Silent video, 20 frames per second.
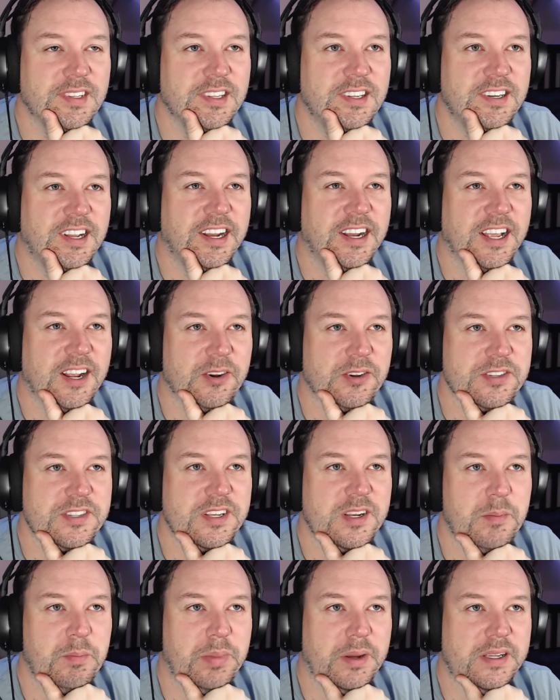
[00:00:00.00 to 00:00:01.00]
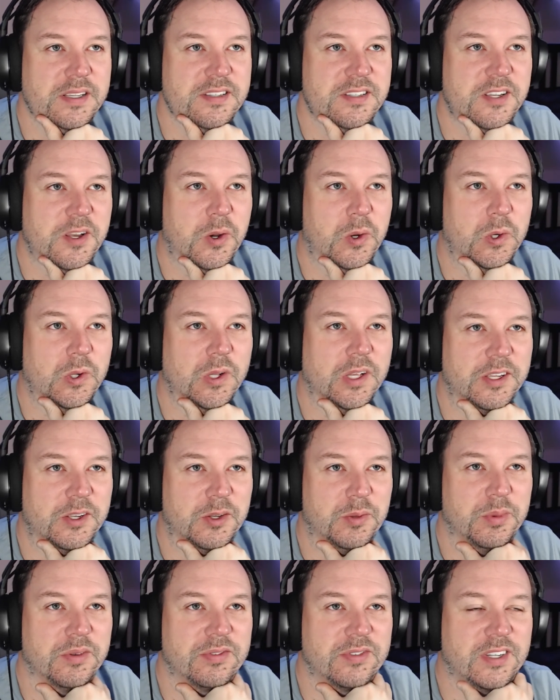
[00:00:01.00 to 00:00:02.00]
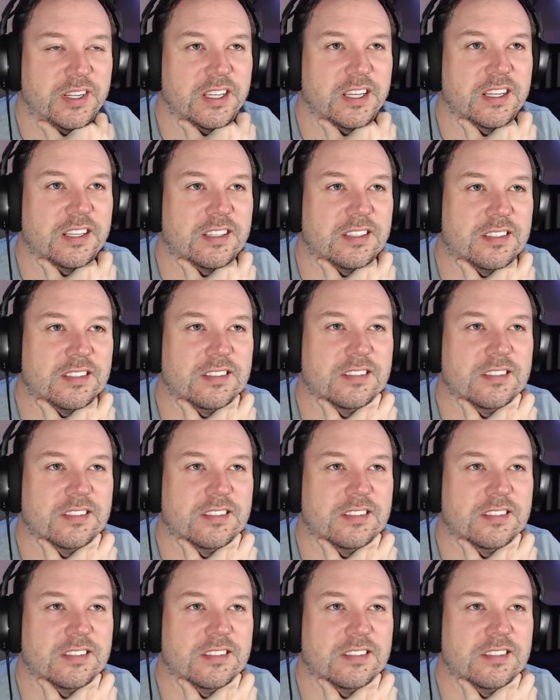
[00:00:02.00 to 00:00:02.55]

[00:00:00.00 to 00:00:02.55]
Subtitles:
Nine hours in a Buzz Cola, you'll be fine.